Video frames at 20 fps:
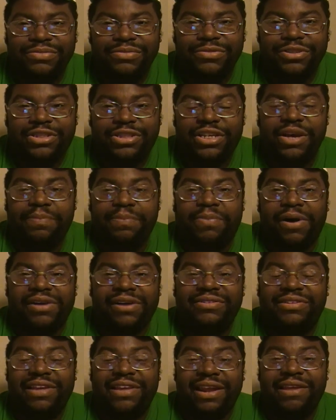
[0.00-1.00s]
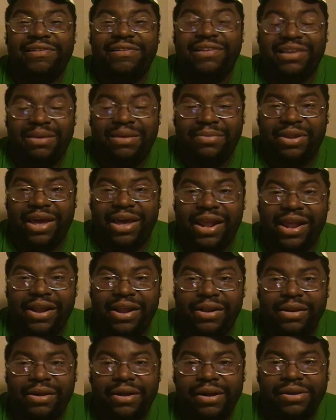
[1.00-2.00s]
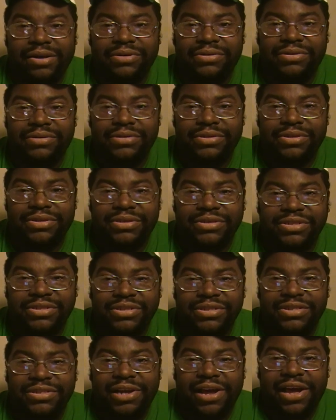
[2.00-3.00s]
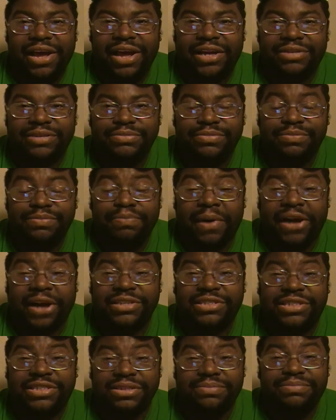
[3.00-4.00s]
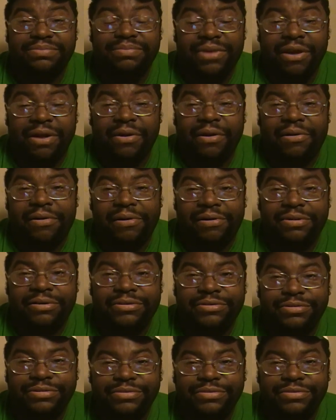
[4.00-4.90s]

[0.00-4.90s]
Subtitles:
CM Punk then is eliminated, and by some miracle,